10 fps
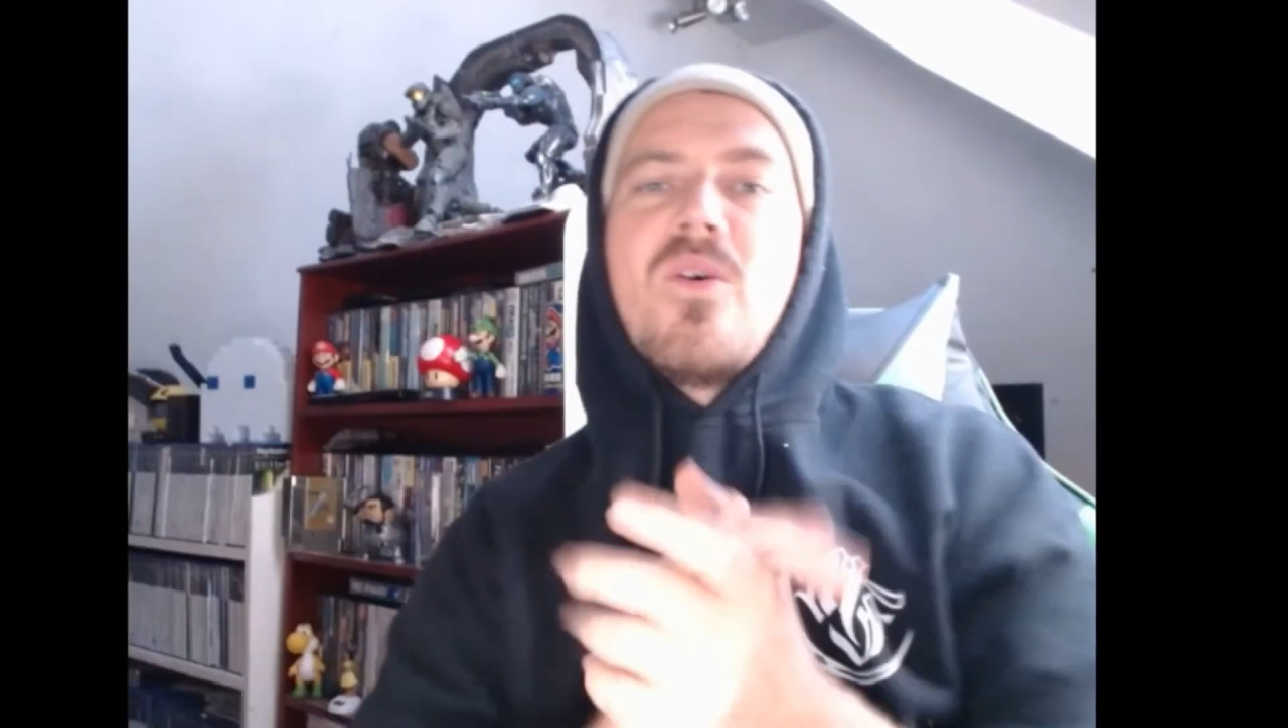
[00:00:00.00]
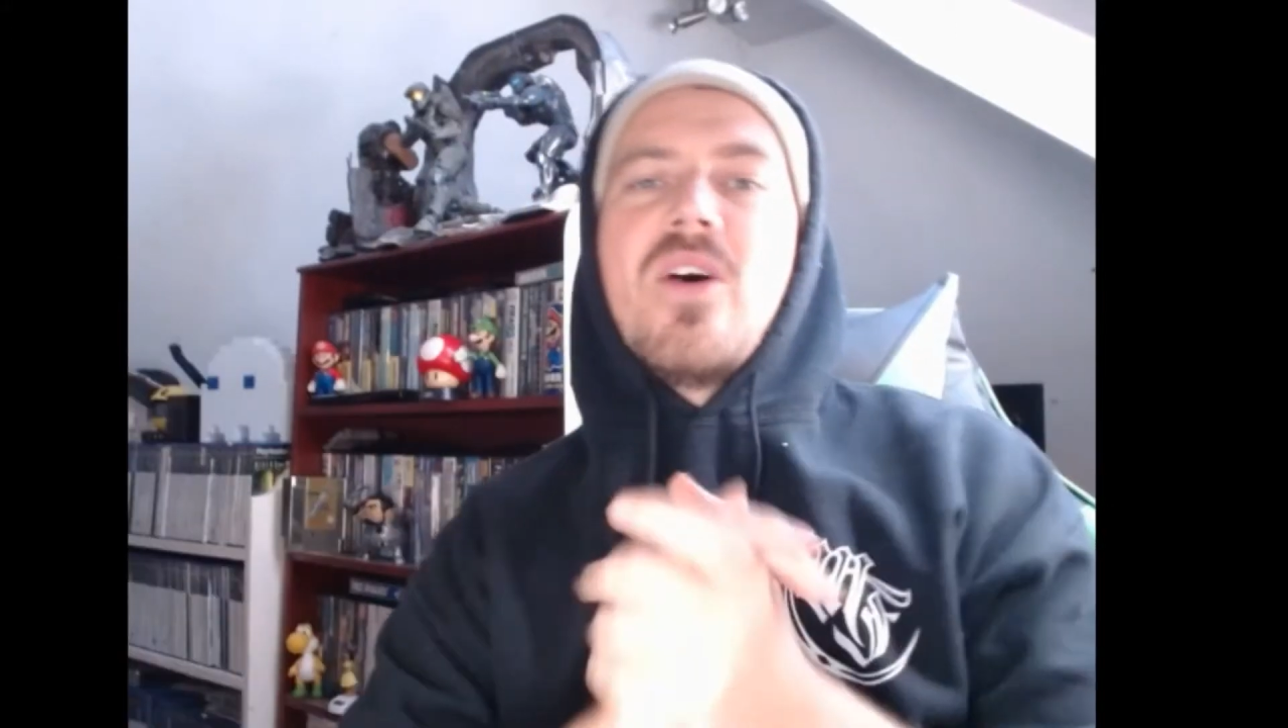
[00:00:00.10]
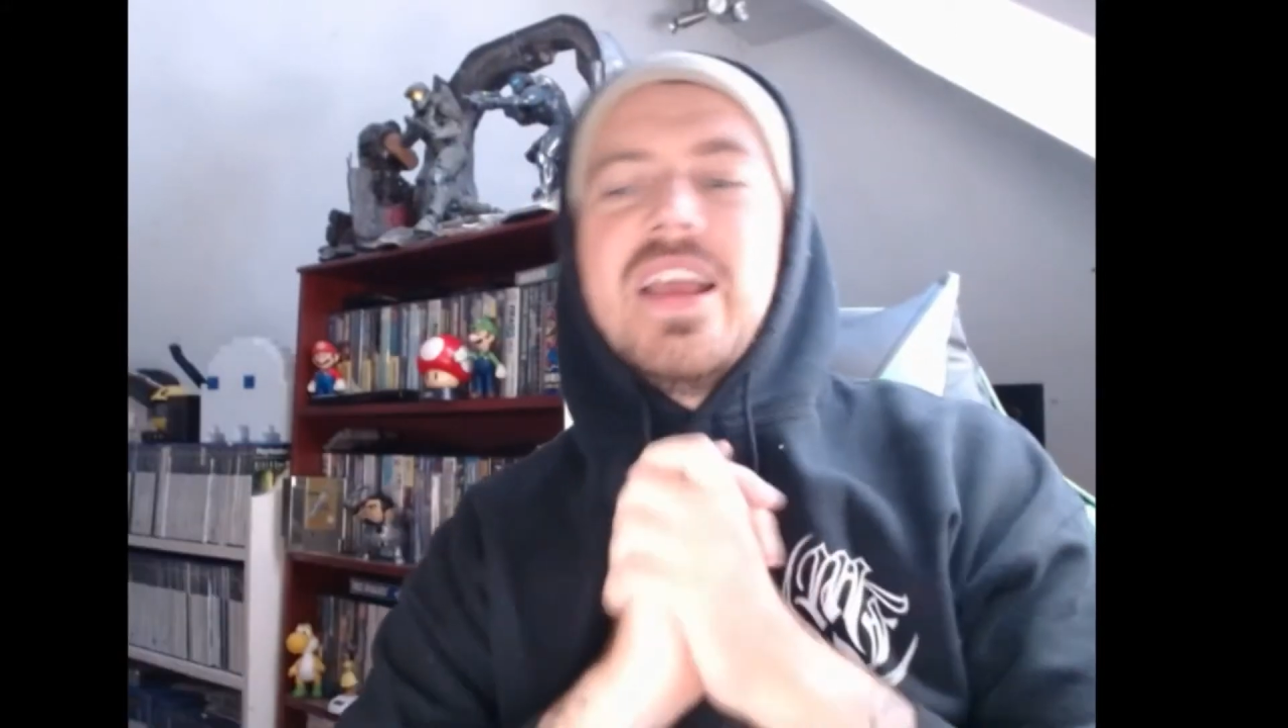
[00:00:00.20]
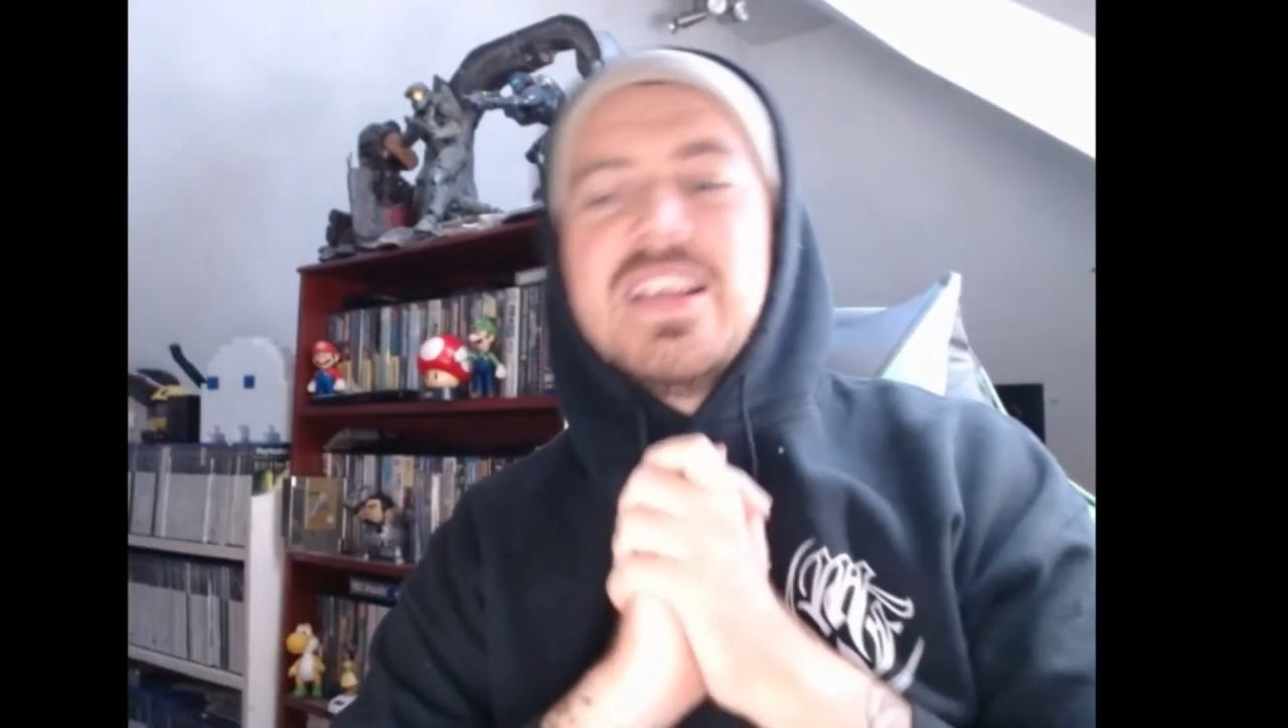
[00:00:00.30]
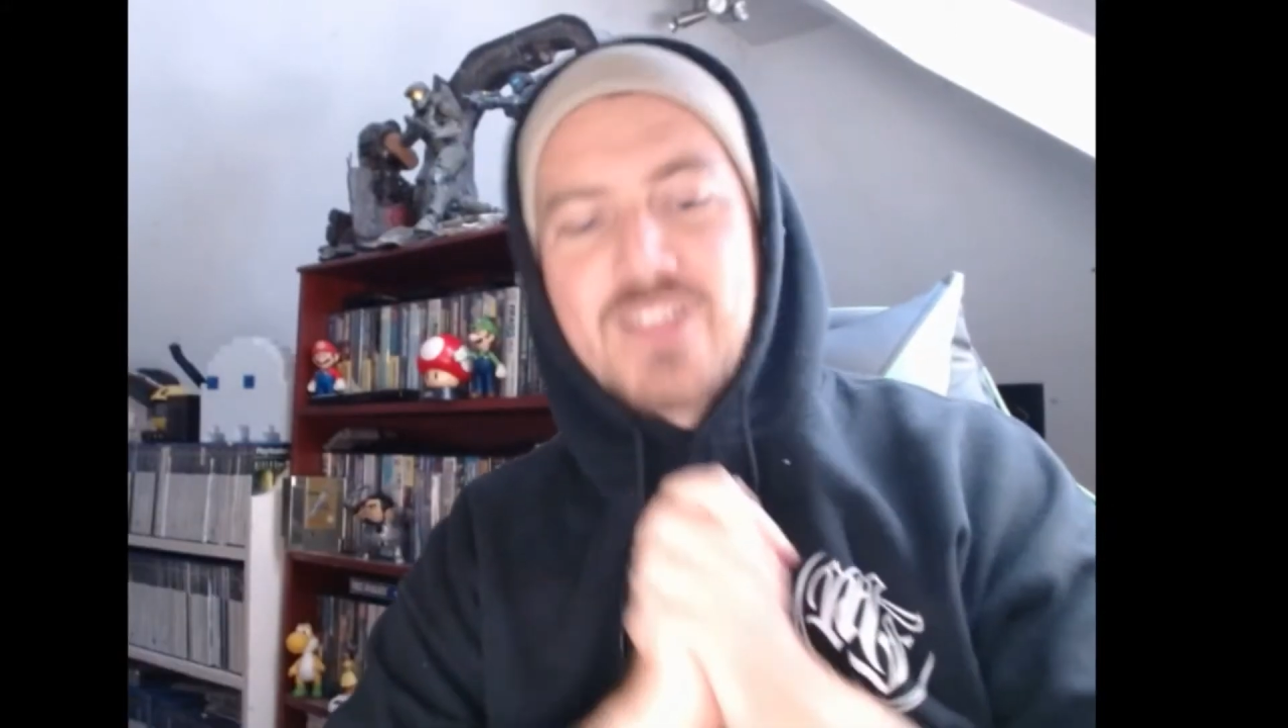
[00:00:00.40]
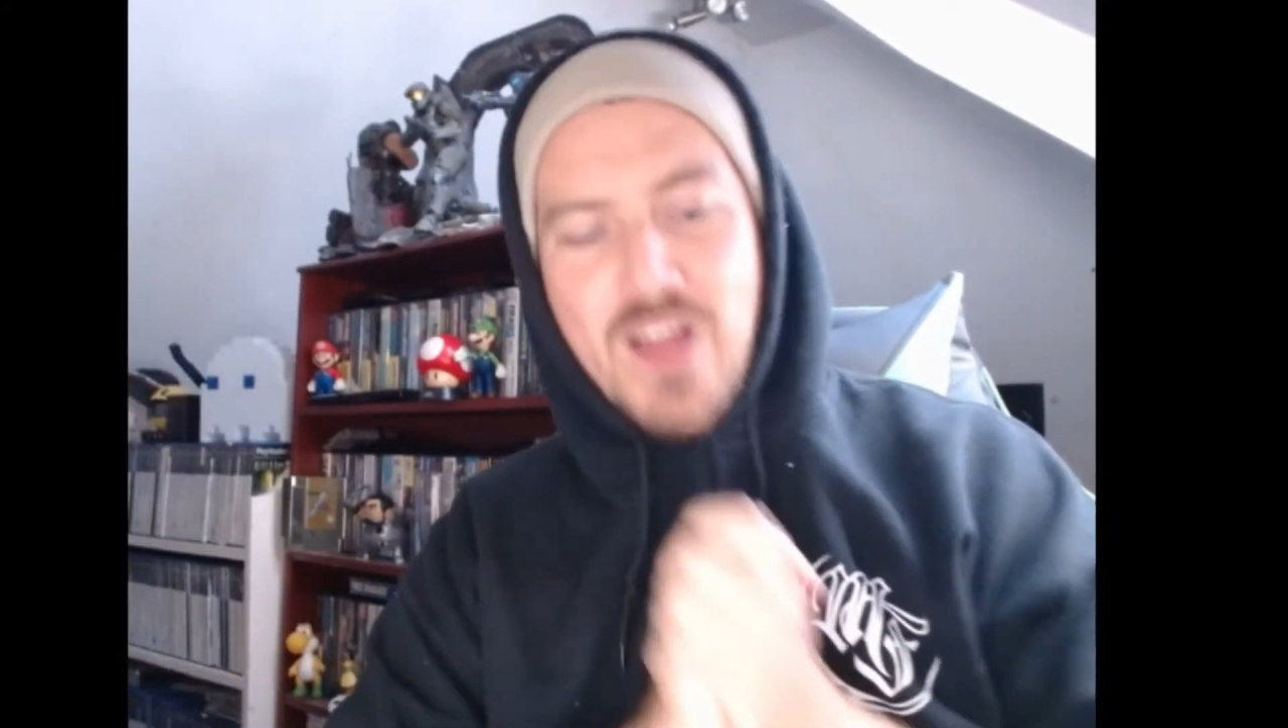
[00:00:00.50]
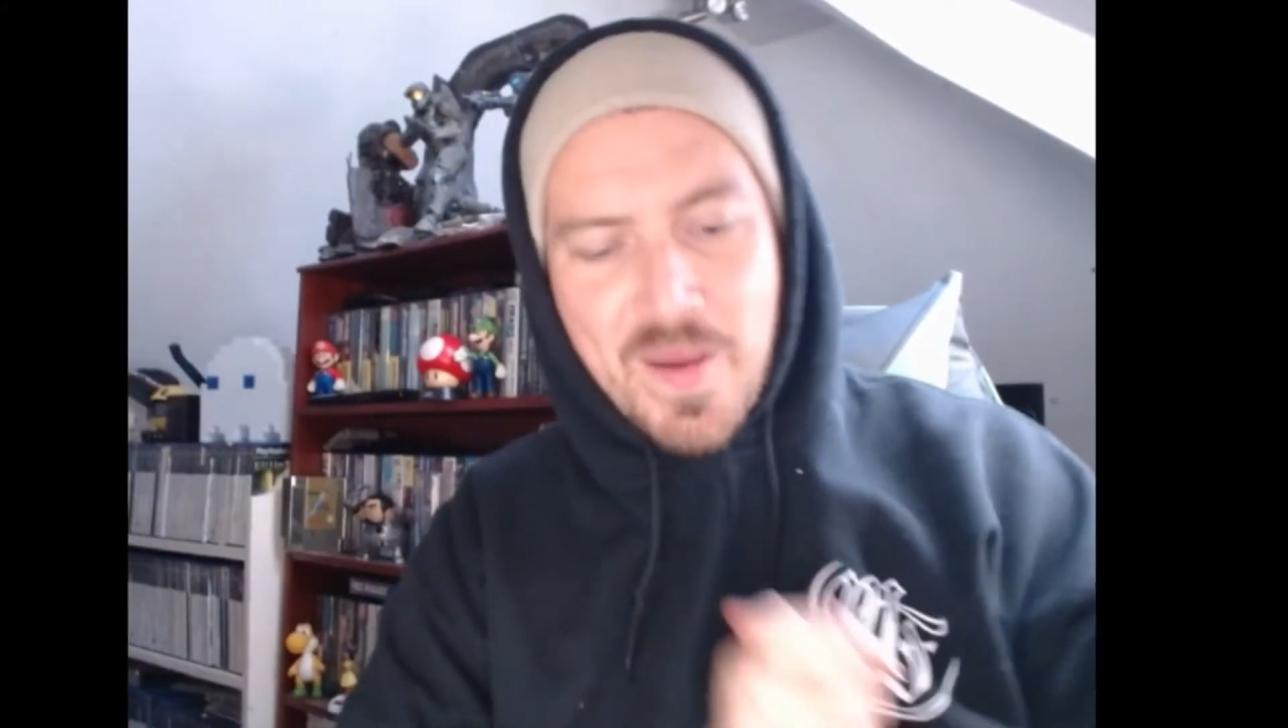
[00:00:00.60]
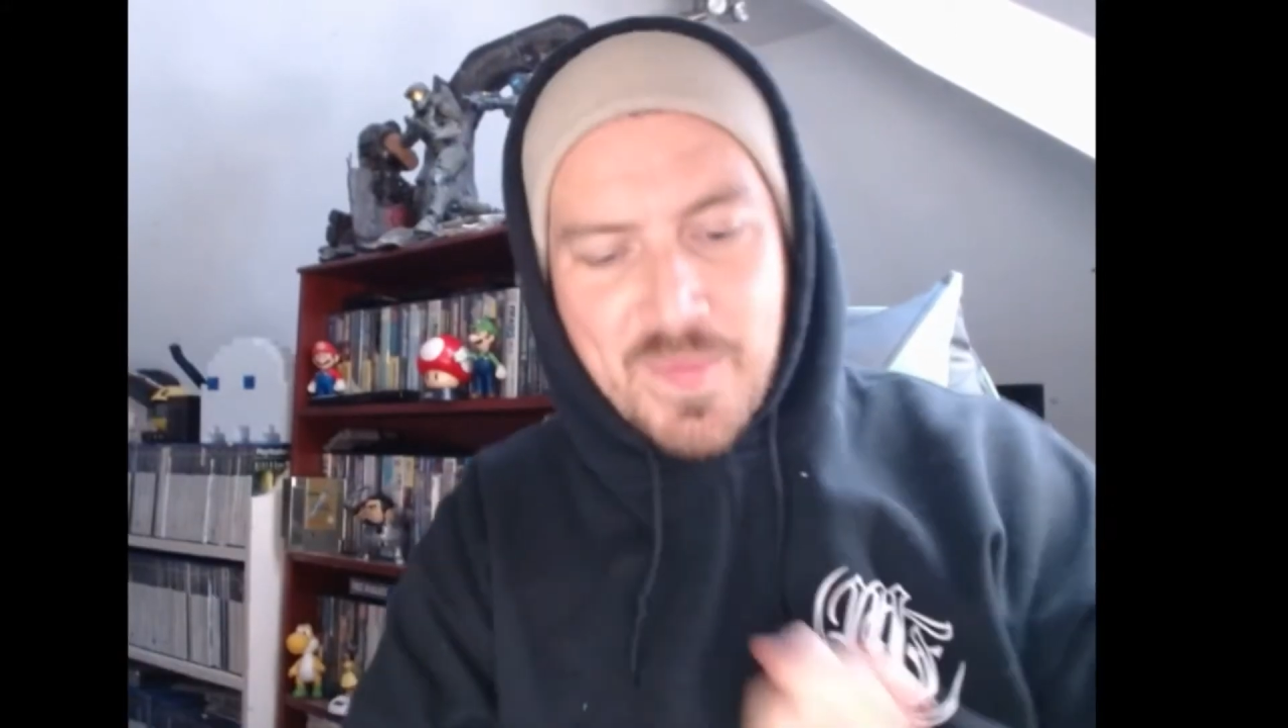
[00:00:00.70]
is up,